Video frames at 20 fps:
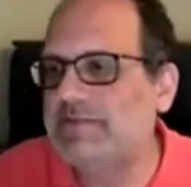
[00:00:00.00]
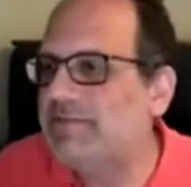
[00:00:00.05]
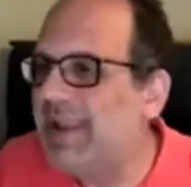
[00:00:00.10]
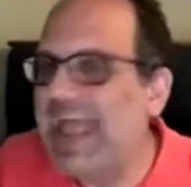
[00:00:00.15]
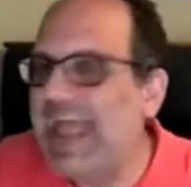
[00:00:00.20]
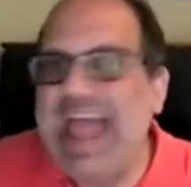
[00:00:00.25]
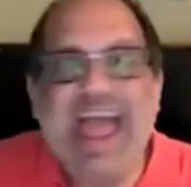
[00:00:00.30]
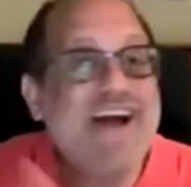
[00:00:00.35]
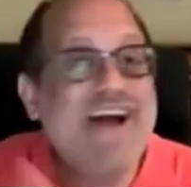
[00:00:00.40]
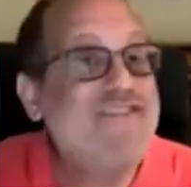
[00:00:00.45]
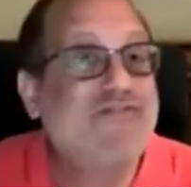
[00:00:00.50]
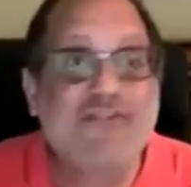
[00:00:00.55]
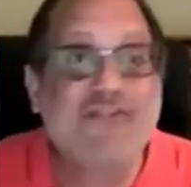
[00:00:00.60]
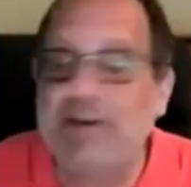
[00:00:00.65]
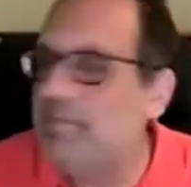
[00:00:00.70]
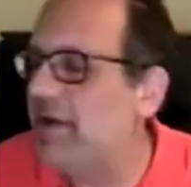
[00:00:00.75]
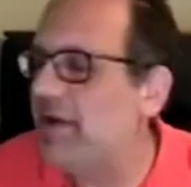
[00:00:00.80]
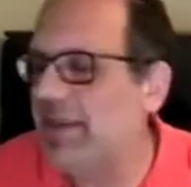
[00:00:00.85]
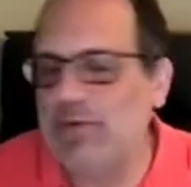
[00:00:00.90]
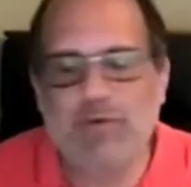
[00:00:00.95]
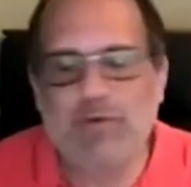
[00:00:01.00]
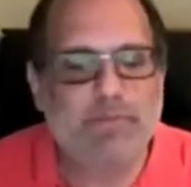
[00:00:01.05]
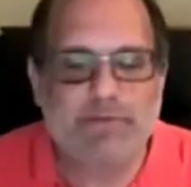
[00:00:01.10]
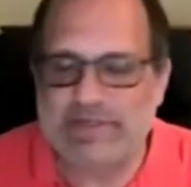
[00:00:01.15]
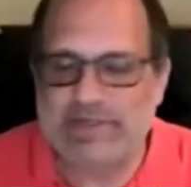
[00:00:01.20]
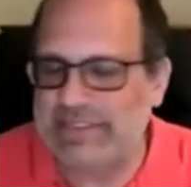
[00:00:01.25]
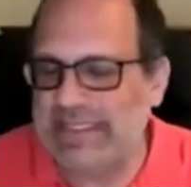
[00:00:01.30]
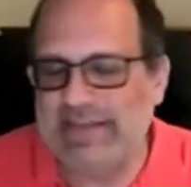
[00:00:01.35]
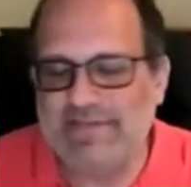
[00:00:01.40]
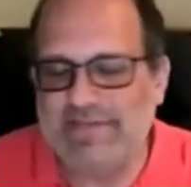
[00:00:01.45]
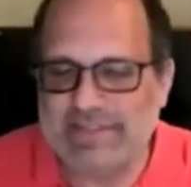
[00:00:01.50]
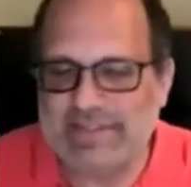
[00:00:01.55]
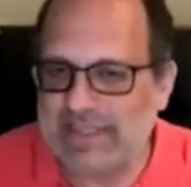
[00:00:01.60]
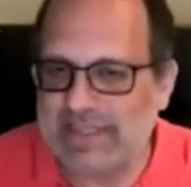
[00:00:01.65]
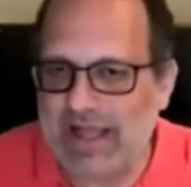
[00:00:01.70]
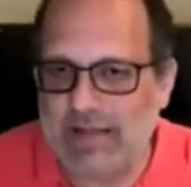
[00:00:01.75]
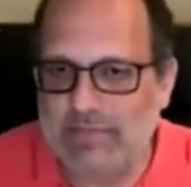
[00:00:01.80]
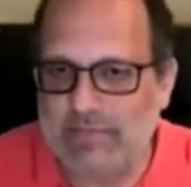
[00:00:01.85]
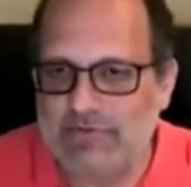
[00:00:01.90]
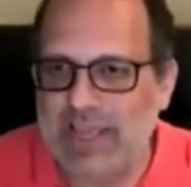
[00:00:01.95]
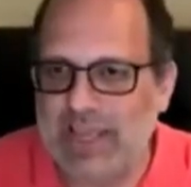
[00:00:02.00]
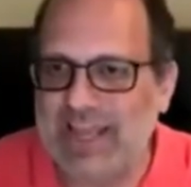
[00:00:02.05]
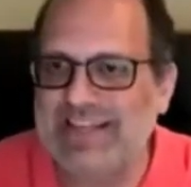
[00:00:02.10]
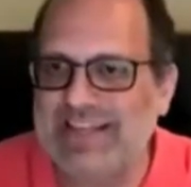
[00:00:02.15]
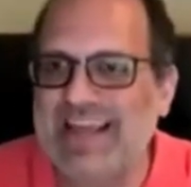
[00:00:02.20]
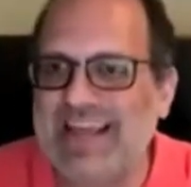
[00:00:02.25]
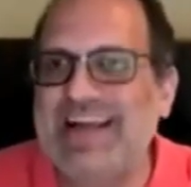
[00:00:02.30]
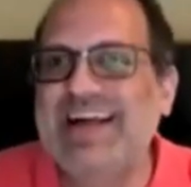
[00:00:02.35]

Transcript: but everybody will perceive as an object